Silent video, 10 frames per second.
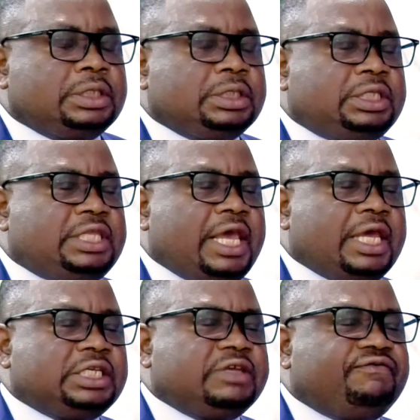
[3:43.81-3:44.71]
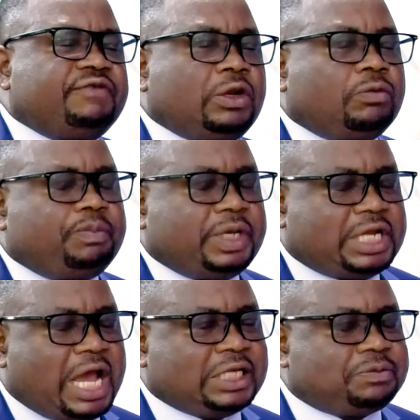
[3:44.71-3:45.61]
The
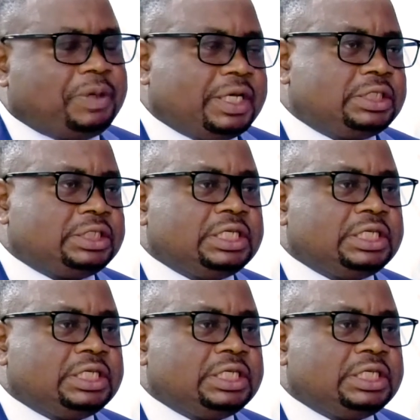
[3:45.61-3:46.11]
development aspect